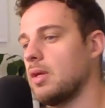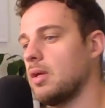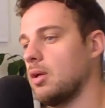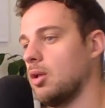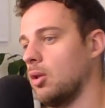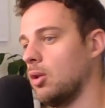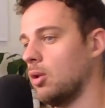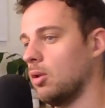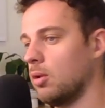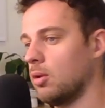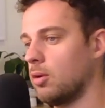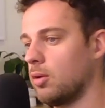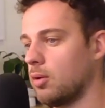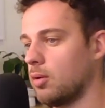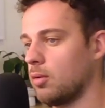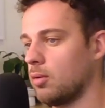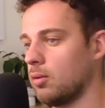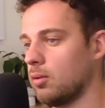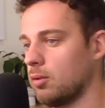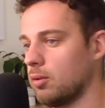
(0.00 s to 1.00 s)
A lot
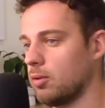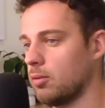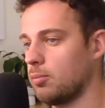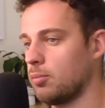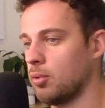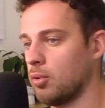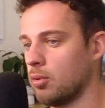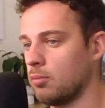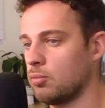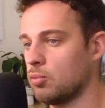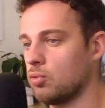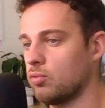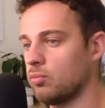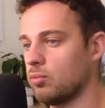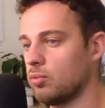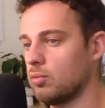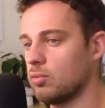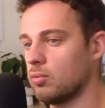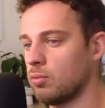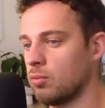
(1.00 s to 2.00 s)
of pawn
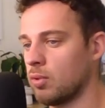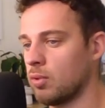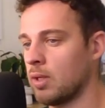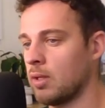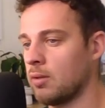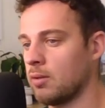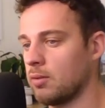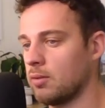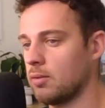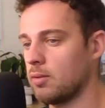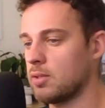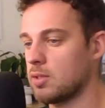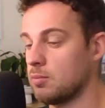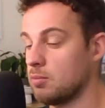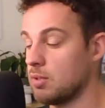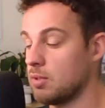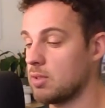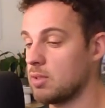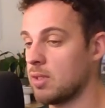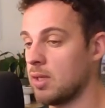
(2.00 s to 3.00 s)
movement right on. It's a
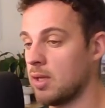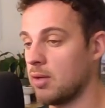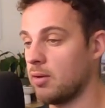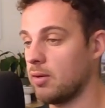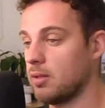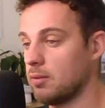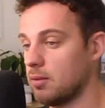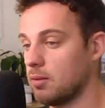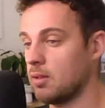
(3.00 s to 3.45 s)
bit scary.